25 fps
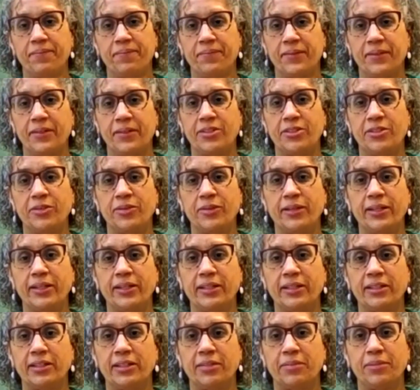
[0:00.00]
And doing a
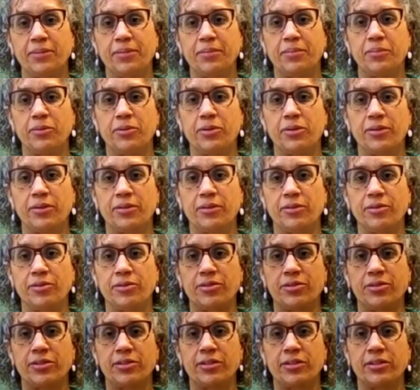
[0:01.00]
little bit more of those
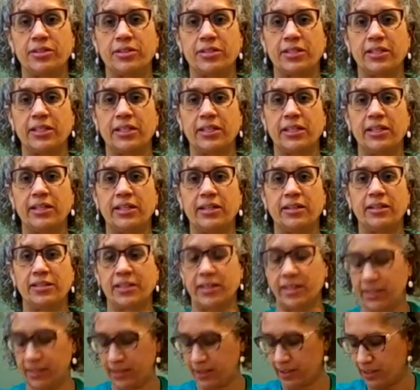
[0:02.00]
circles again at
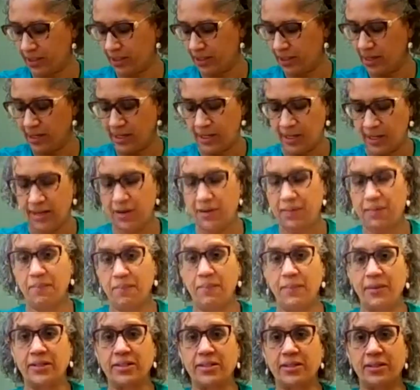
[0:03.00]
that
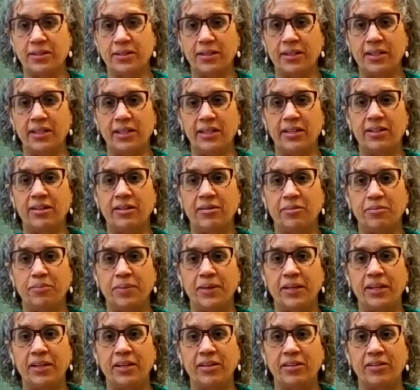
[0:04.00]
muscle here.
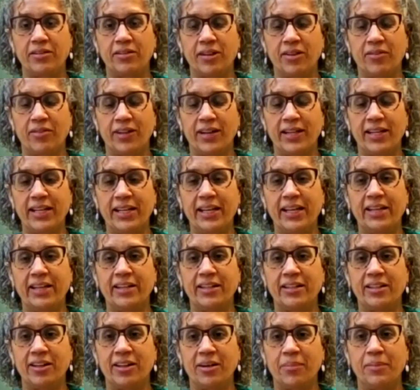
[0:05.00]
Being right
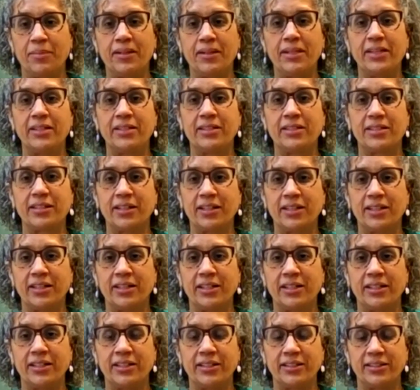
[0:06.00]
hand dominant,
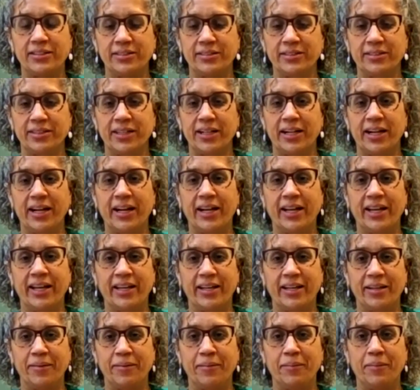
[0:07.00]
I
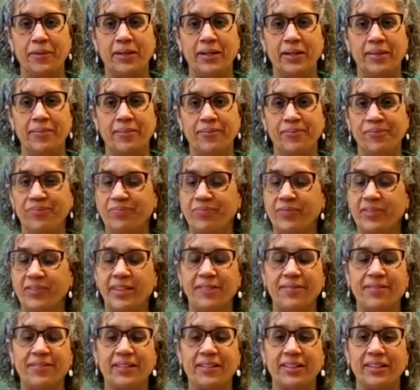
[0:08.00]
am
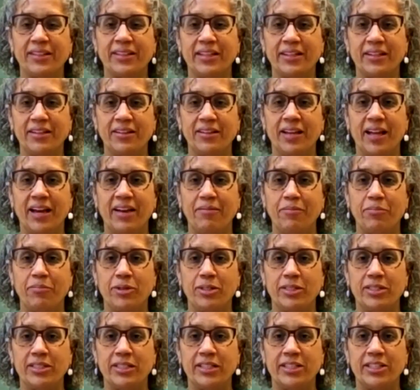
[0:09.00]
definitely have
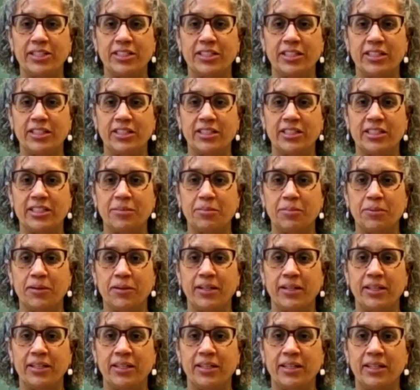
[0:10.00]
more tension in this
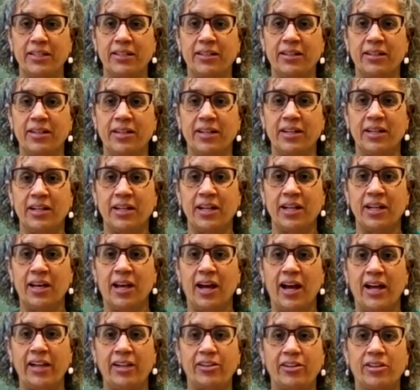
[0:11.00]
spot here.
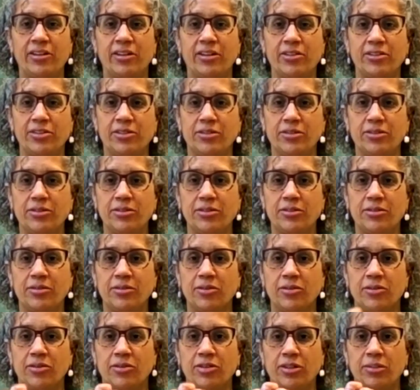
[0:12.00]
I could also
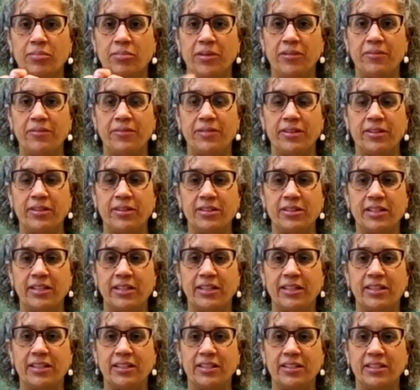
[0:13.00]
curl my fingers
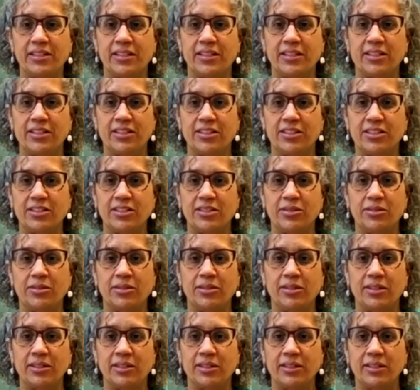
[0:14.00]
like this and just do
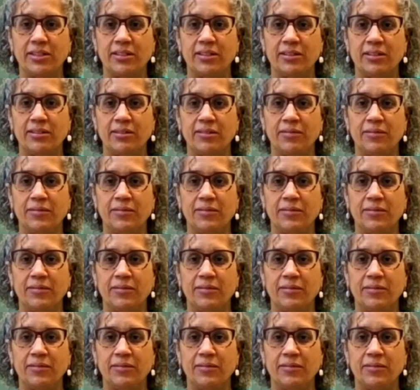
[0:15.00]
the little